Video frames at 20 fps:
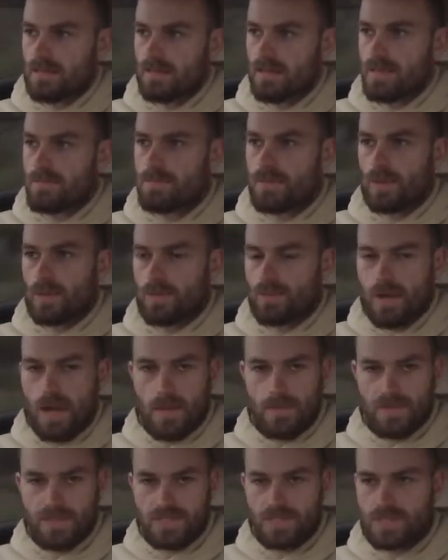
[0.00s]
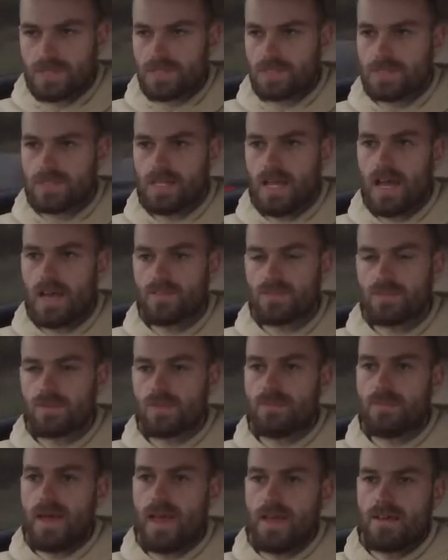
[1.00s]
inbuilt parameters that have to be
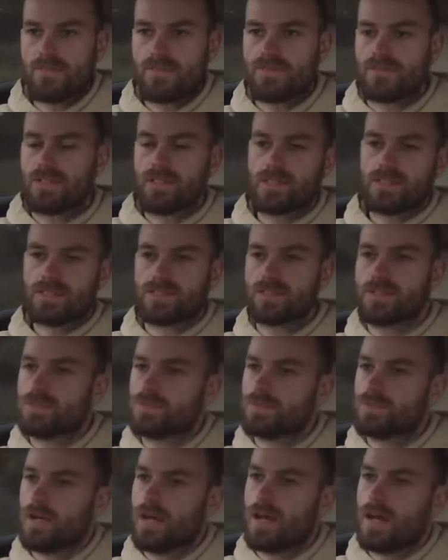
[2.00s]
met for it to